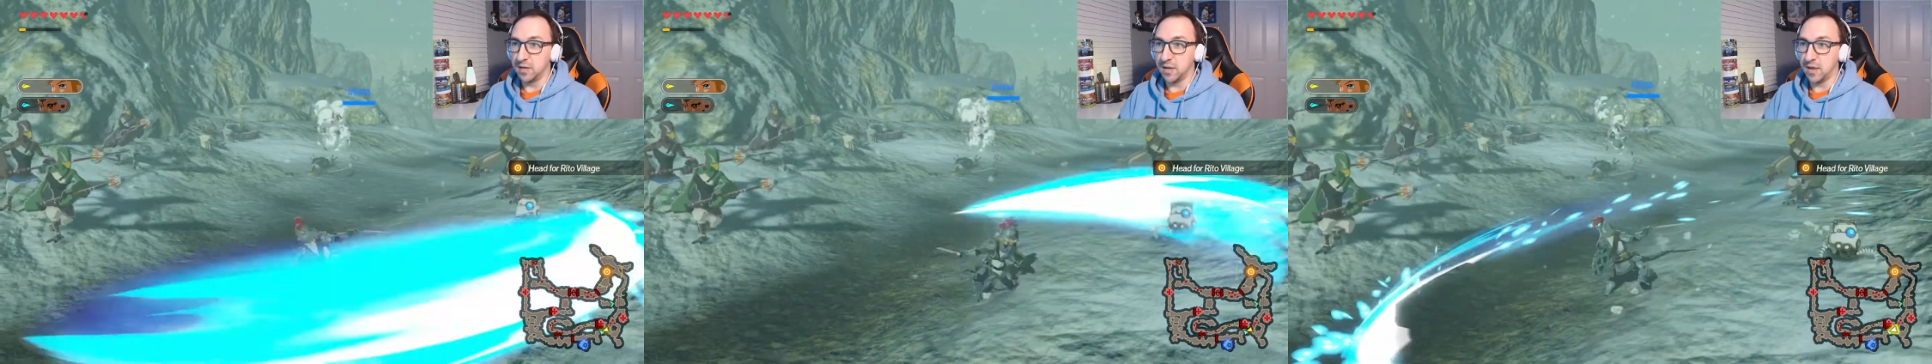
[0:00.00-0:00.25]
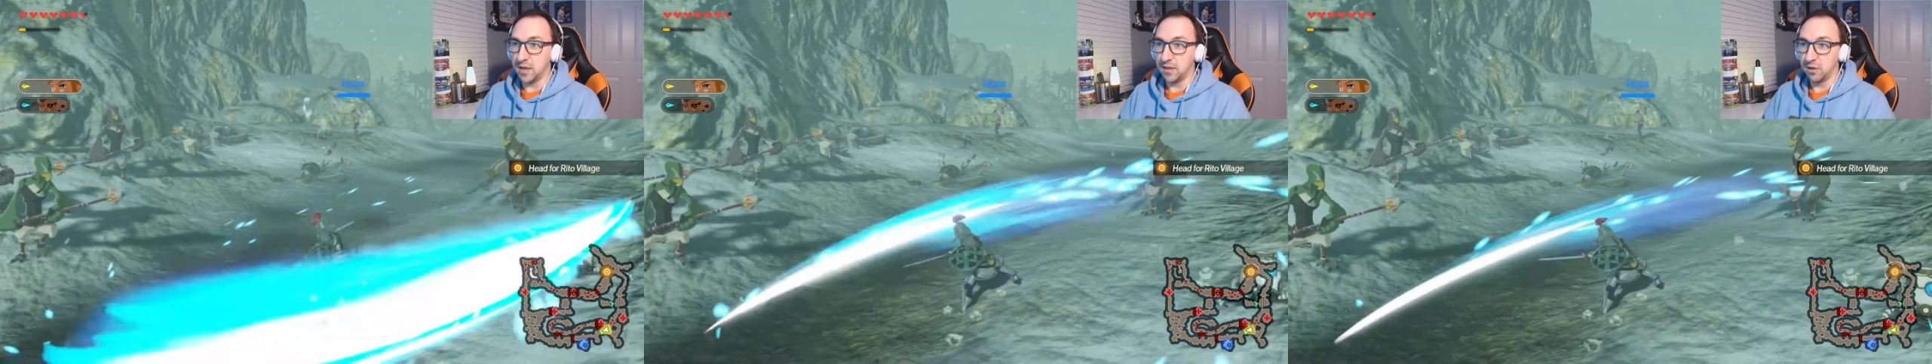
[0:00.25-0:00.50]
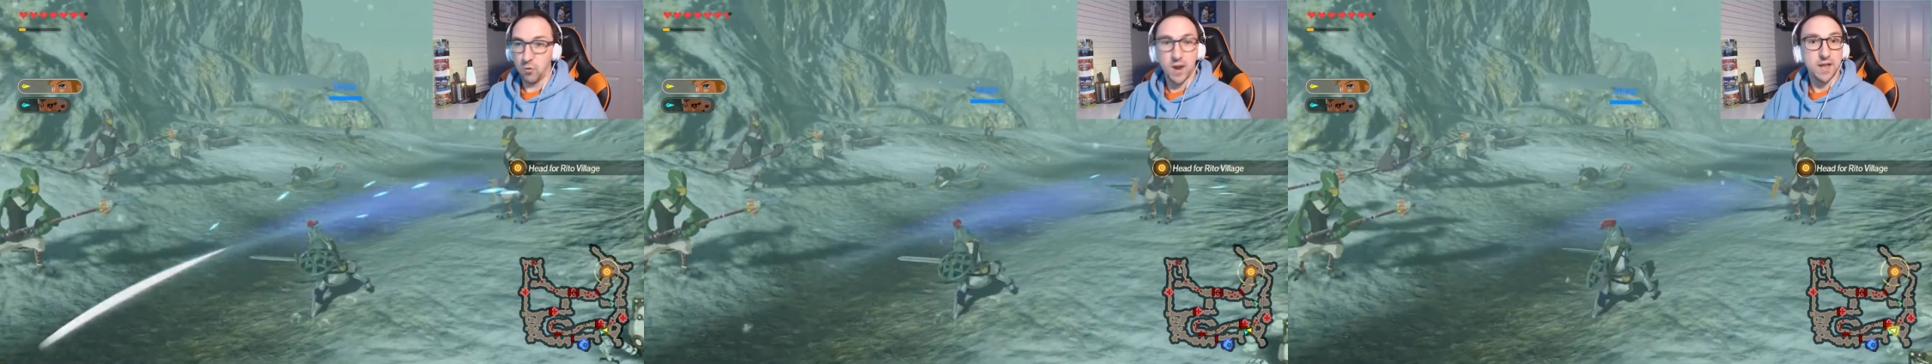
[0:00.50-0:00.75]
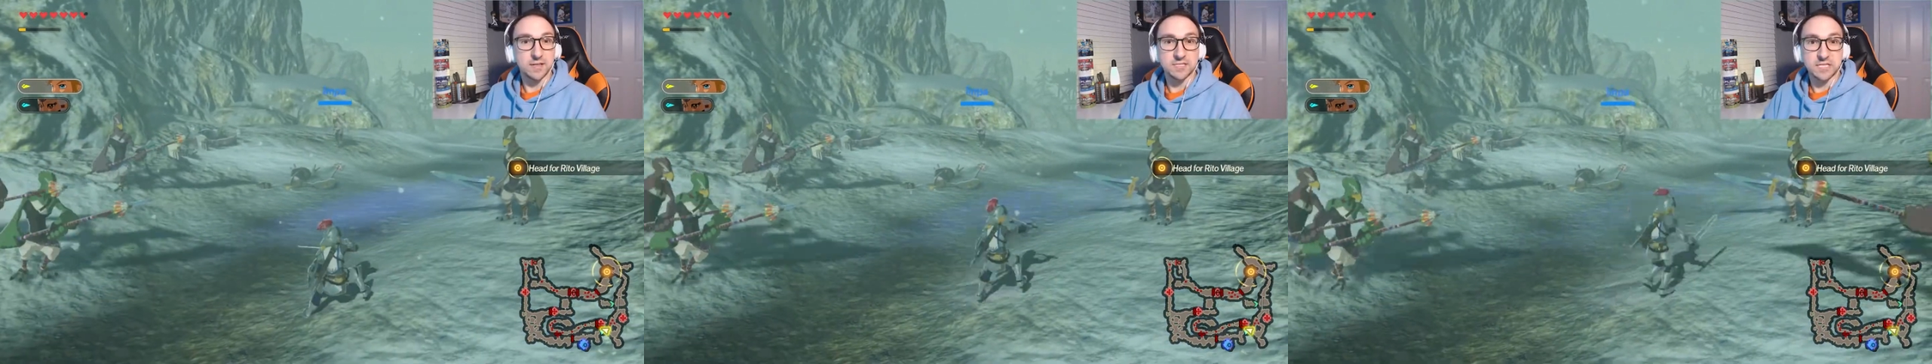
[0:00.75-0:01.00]
in the
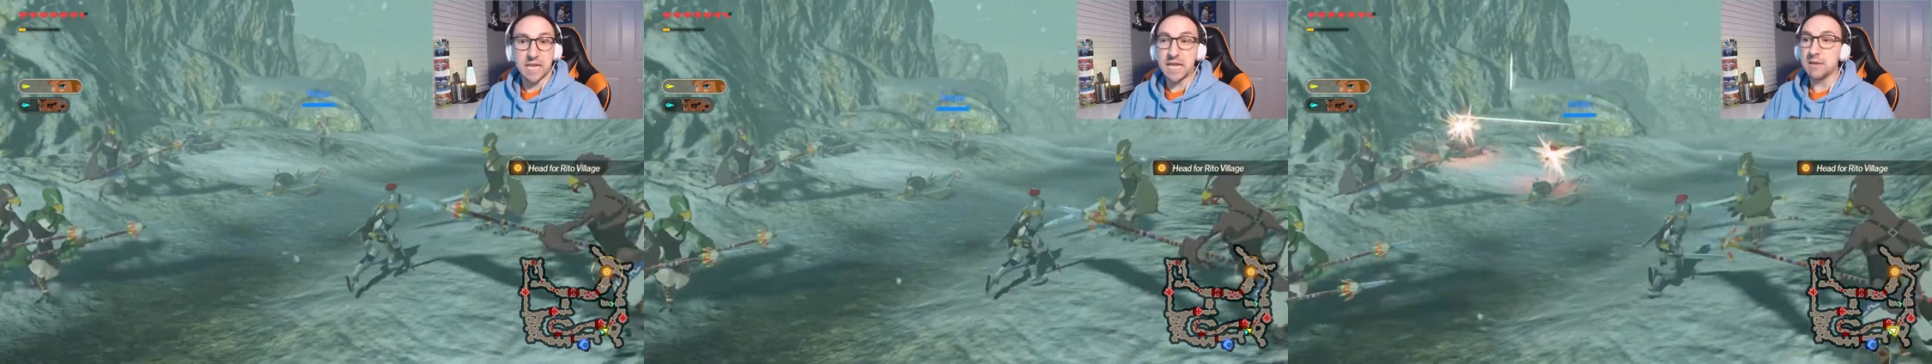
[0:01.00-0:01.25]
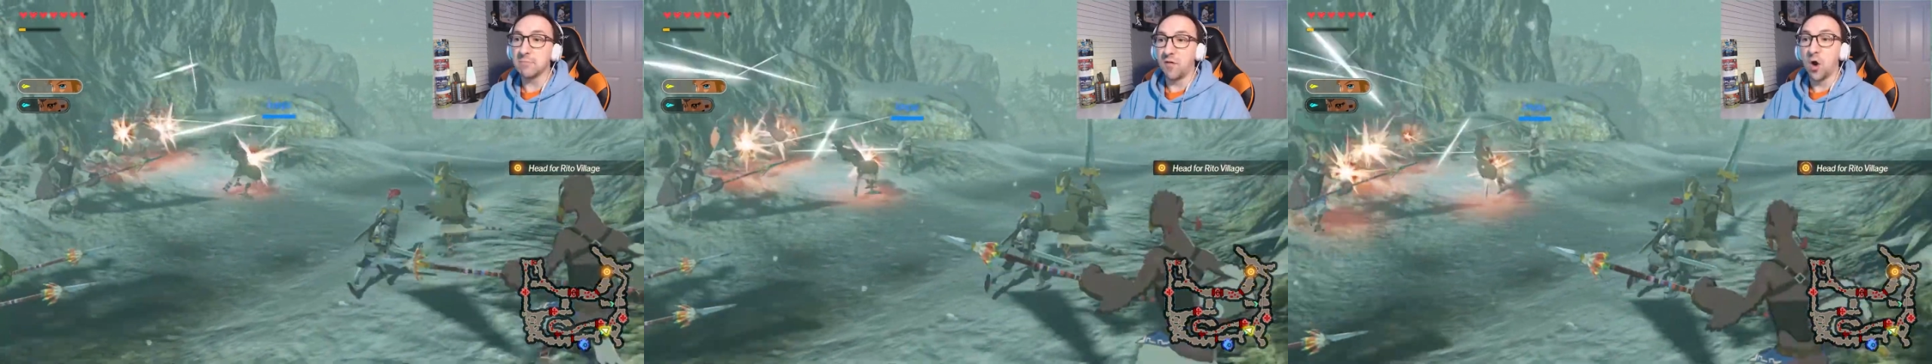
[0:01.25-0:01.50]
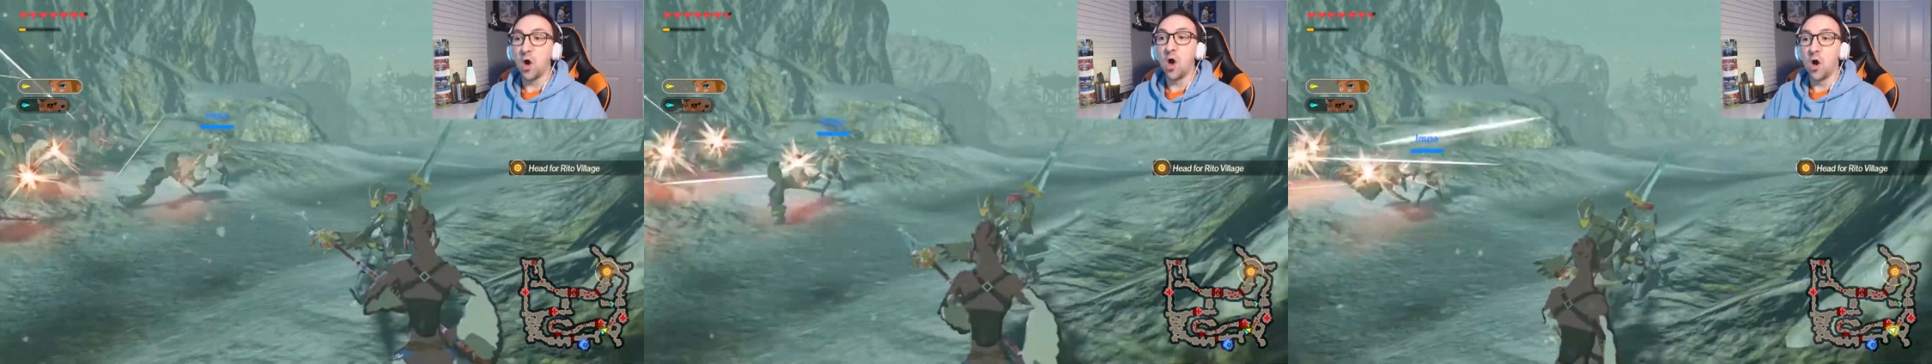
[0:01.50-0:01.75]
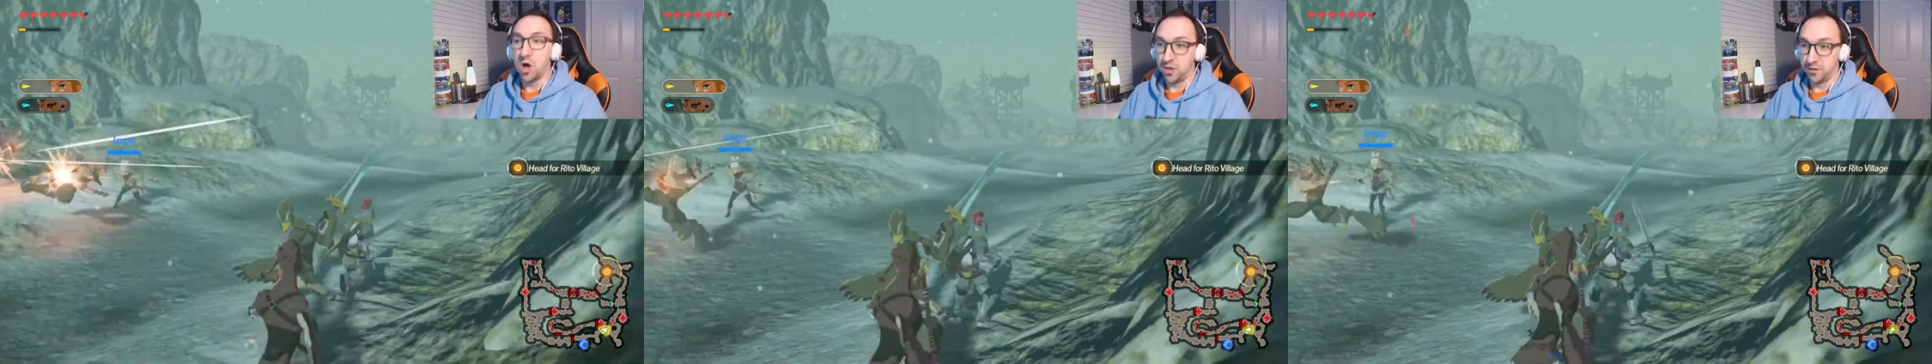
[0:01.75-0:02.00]
grand scheme of
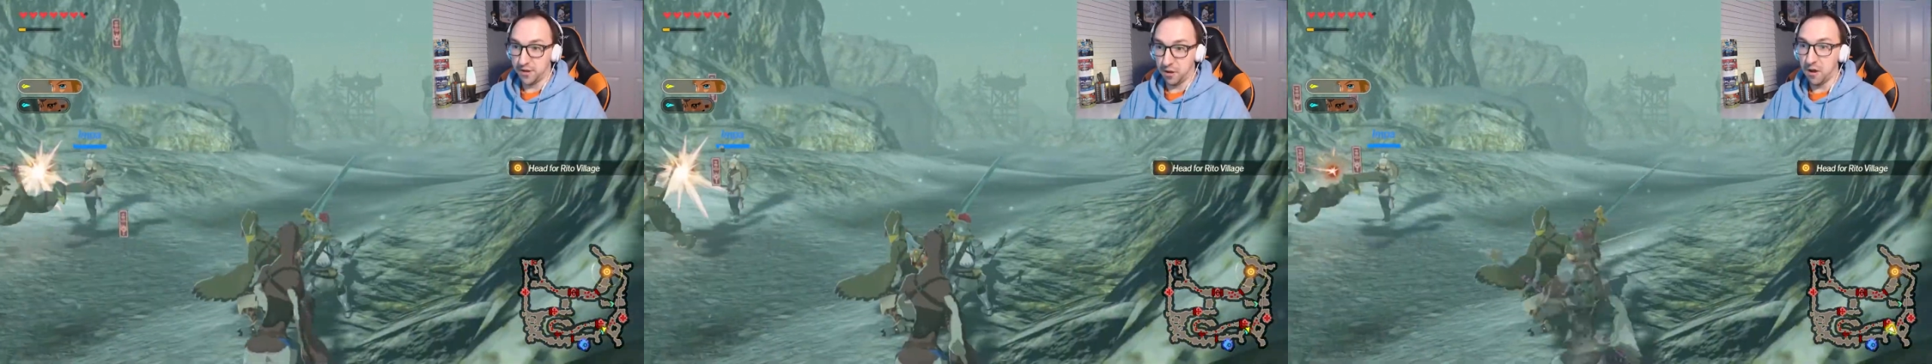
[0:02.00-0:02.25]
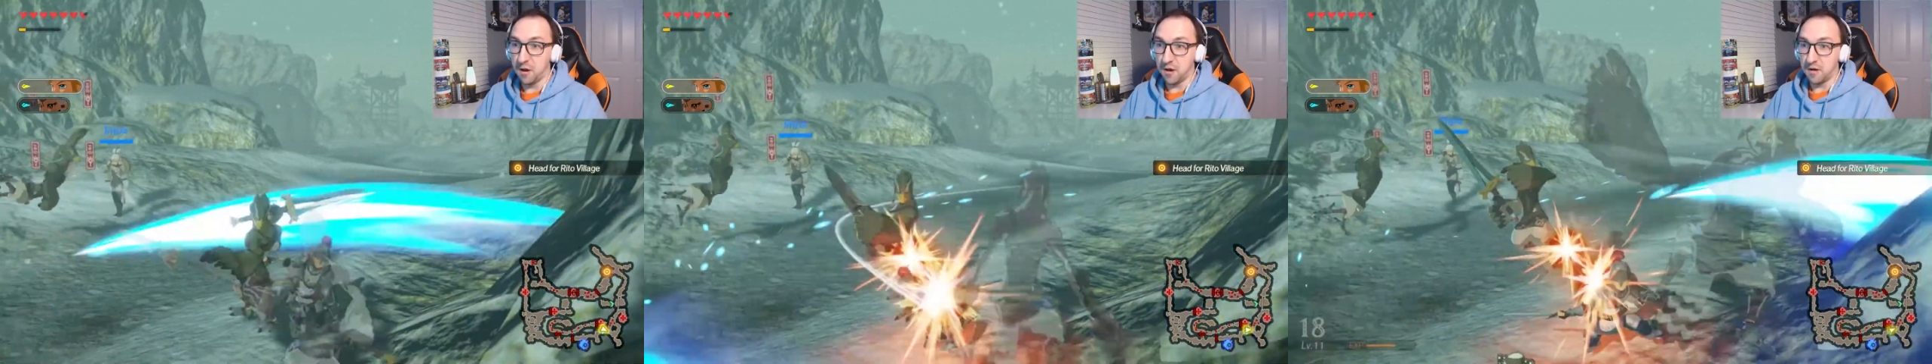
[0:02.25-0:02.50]
all, they are.